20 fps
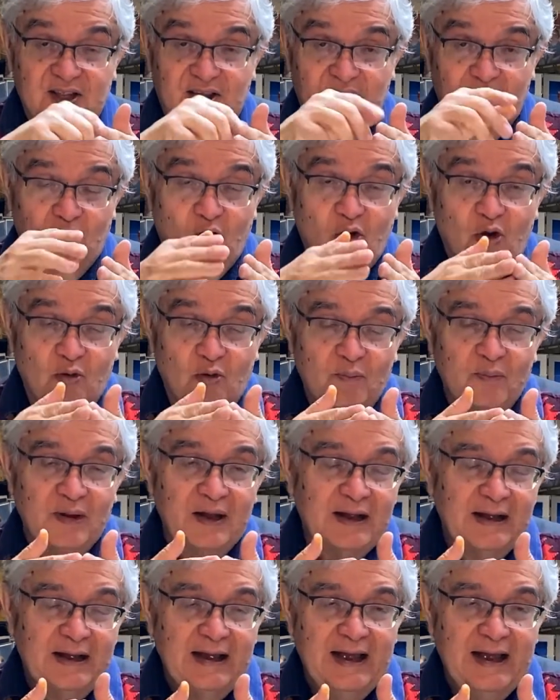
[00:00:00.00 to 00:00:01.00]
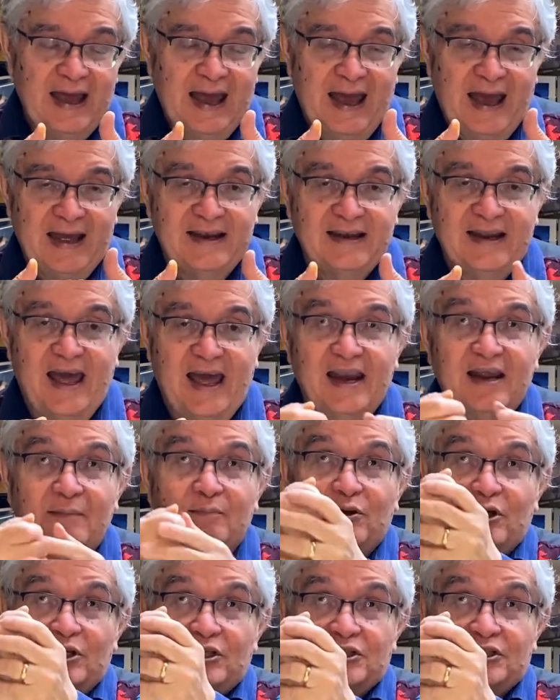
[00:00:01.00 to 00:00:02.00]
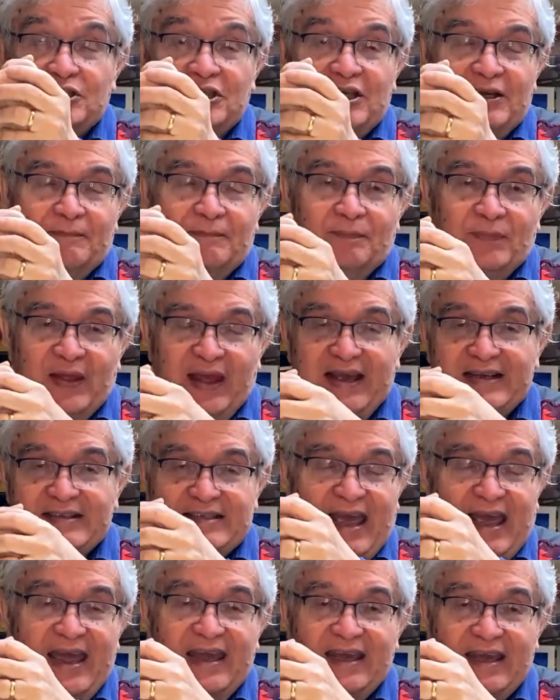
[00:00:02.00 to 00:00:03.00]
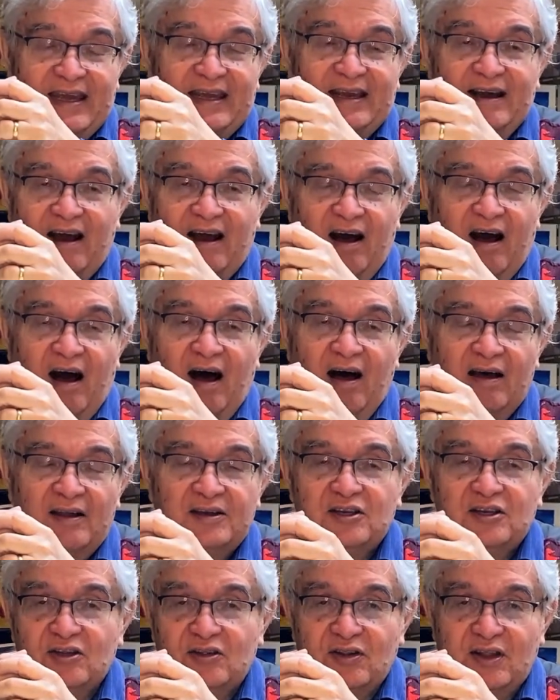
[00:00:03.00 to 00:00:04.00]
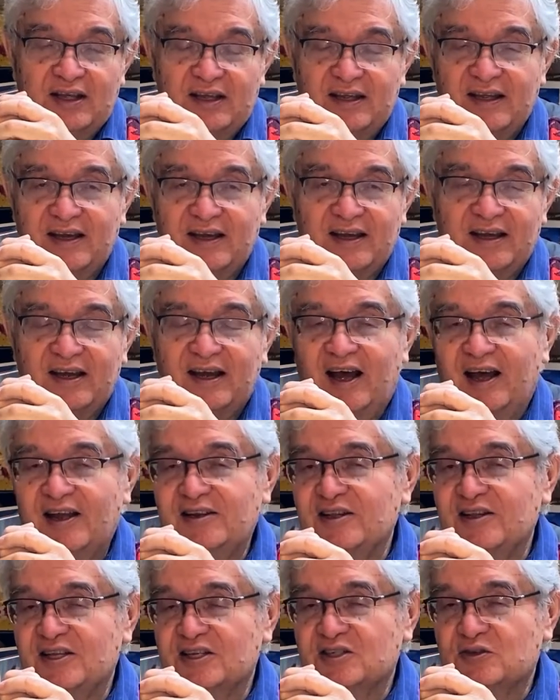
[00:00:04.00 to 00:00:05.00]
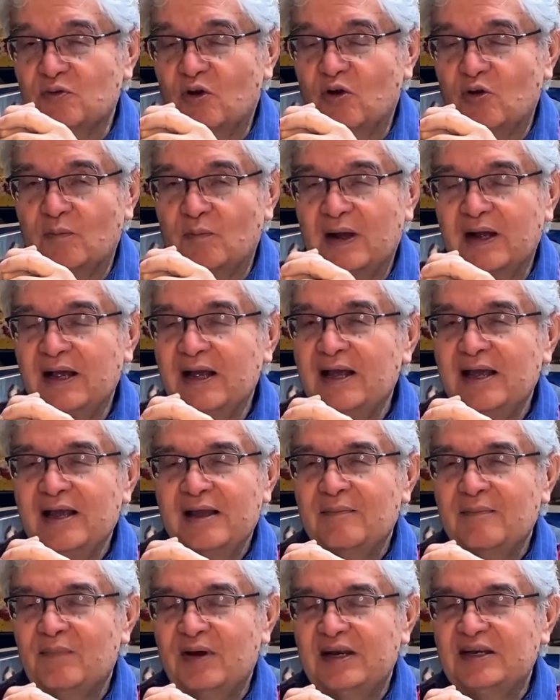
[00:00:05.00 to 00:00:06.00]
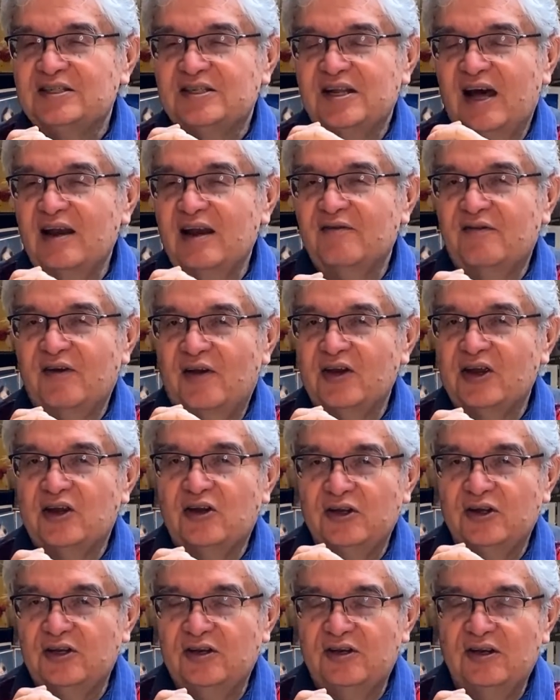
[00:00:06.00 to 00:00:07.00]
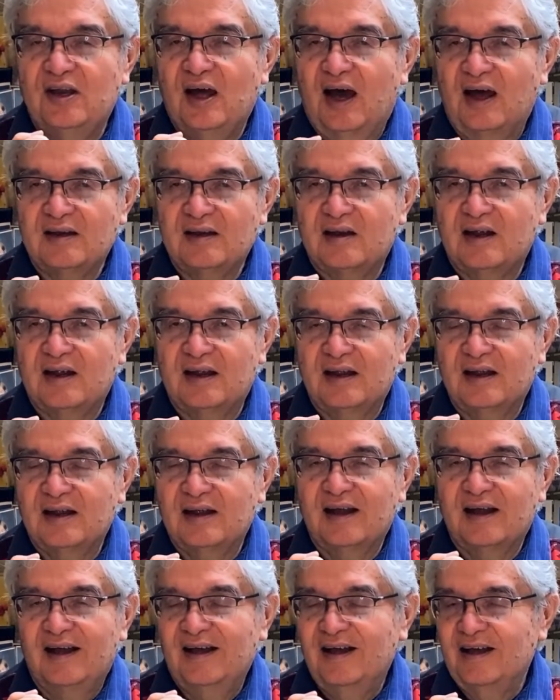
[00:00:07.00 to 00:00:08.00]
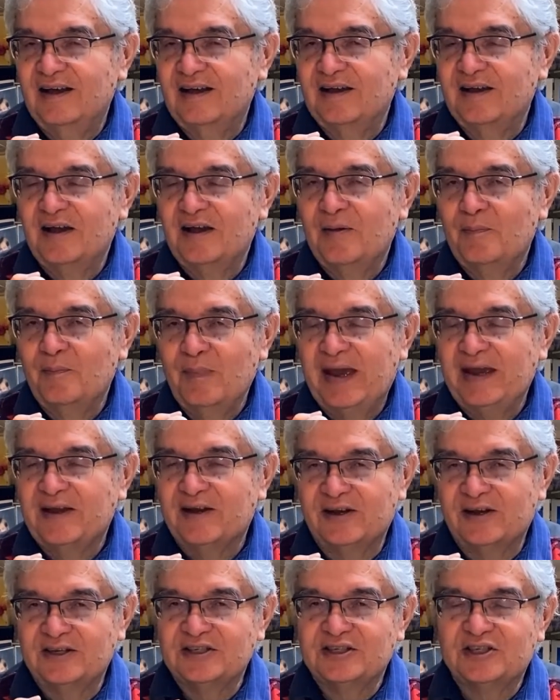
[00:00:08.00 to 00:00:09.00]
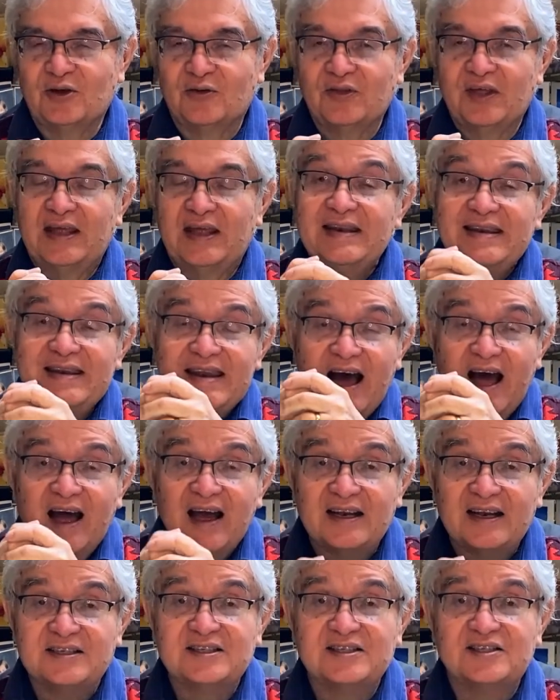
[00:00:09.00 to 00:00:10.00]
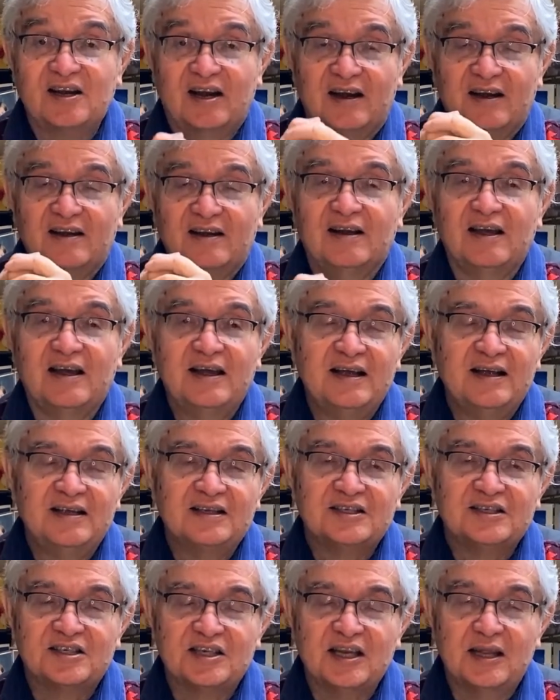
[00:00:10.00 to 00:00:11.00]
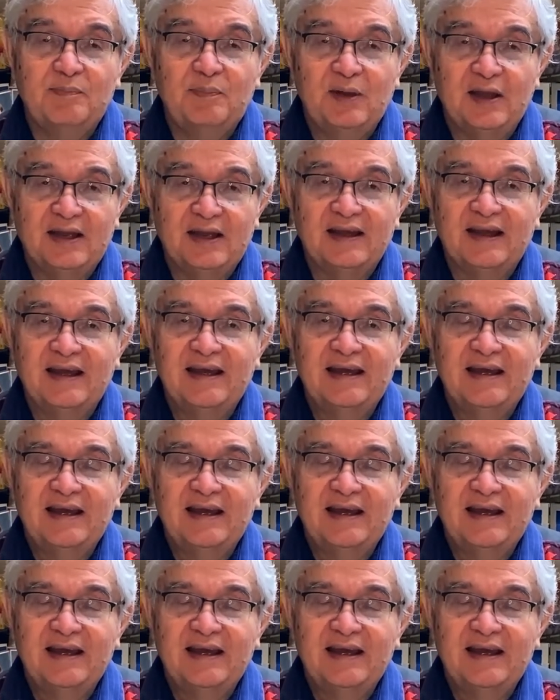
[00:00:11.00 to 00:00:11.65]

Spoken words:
rope, and Nanabush is hanging onto this rope, but he's not a very good knot maker, so the knots start slipping,